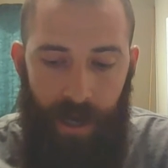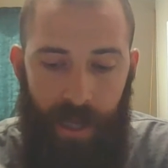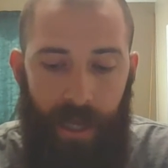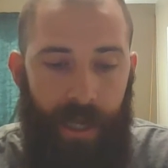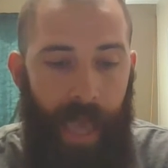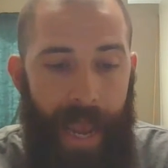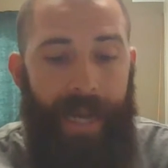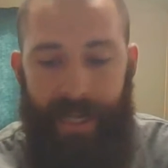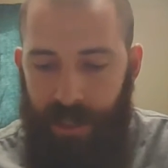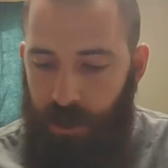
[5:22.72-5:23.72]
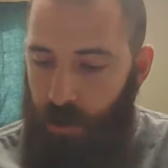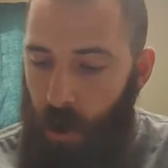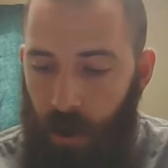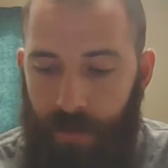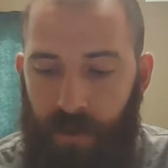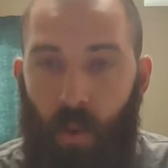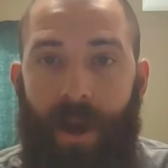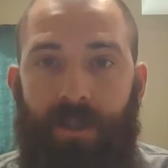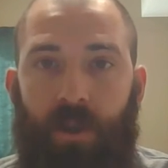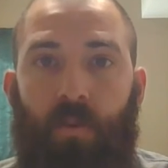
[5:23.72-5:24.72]
He gained control of the
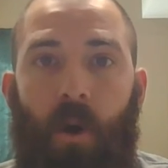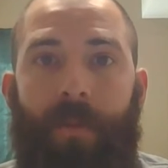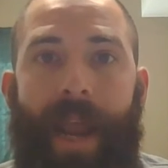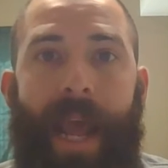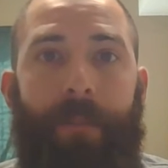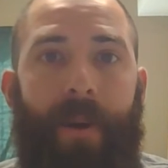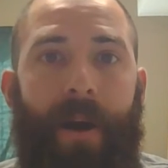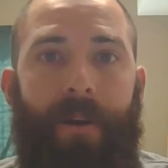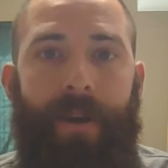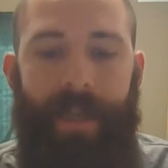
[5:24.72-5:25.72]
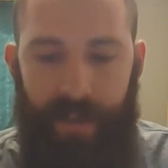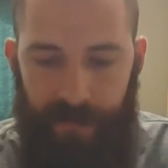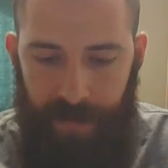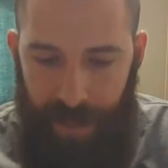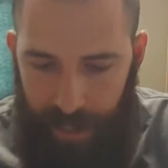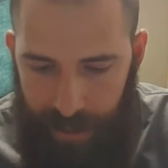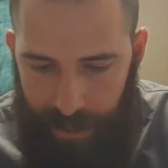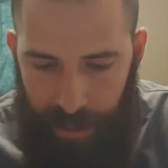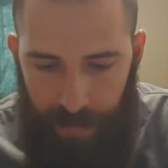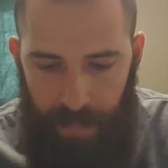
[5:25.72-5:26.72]
Western Roman Empire. He
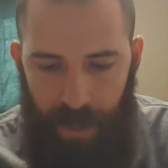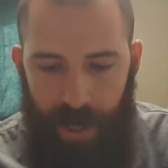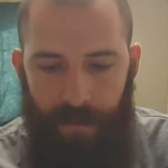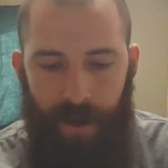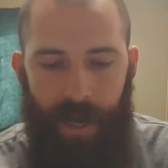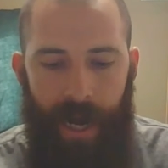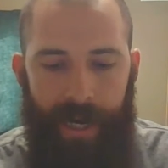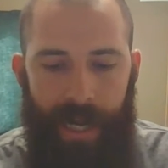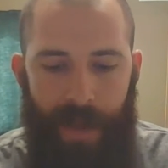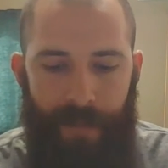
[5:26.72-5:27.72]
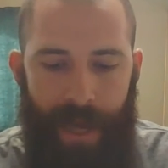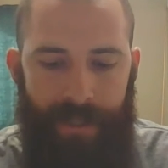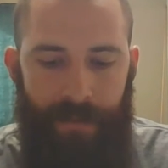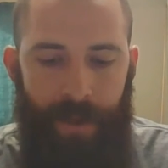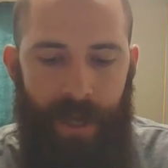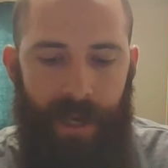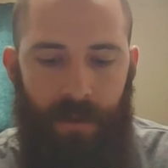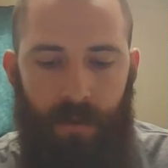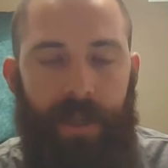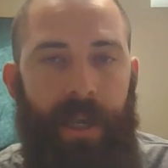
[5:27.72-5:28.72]
defeated a guy named Maximian in
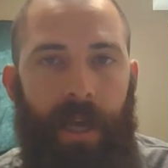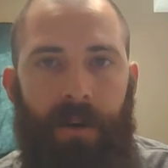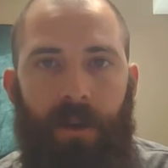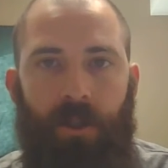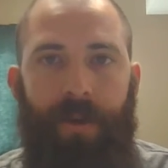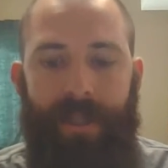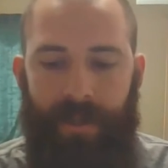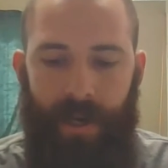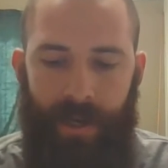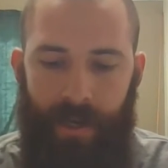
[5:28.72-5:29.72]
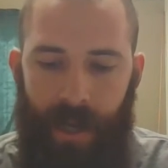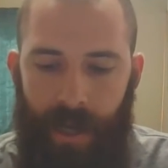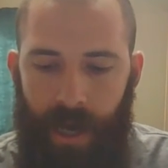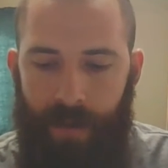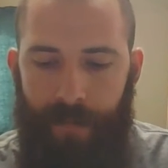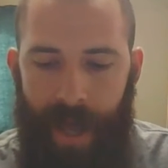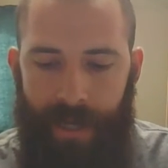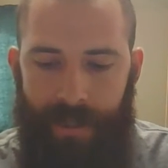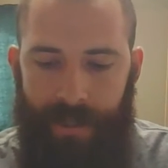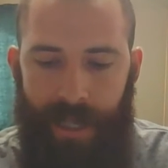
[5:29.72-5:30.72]
310 and also his son
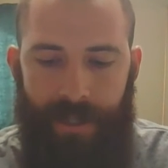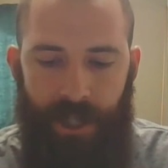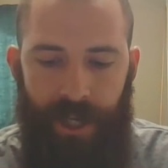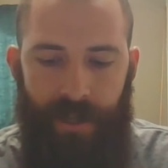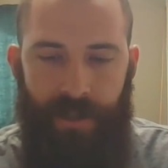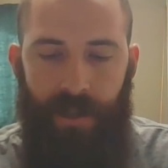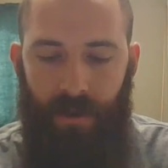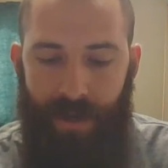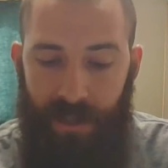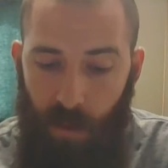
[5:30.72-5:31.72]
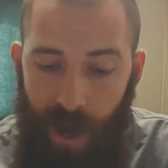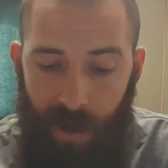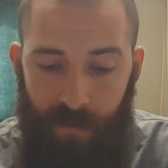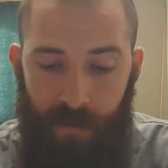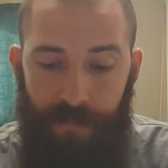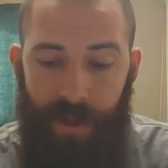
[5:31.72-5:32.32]
Maxentius in 312.